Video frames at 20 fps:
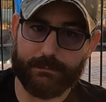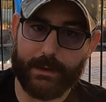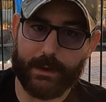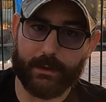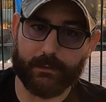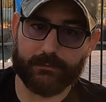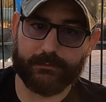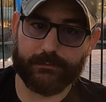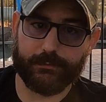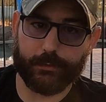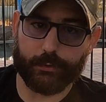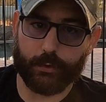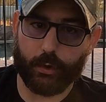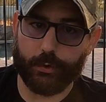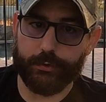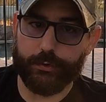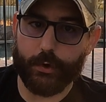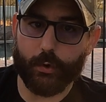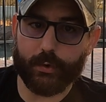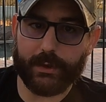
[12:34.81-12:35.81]
mounts. There
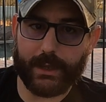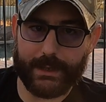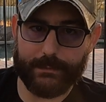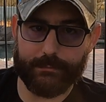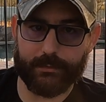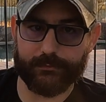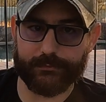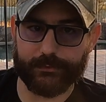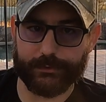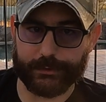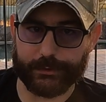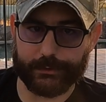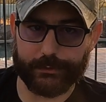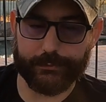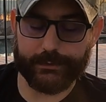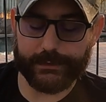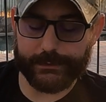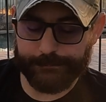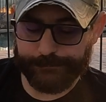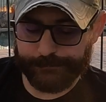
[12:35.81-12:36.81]
are no cables
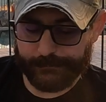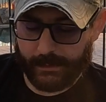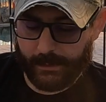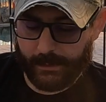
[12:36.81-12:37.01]
included.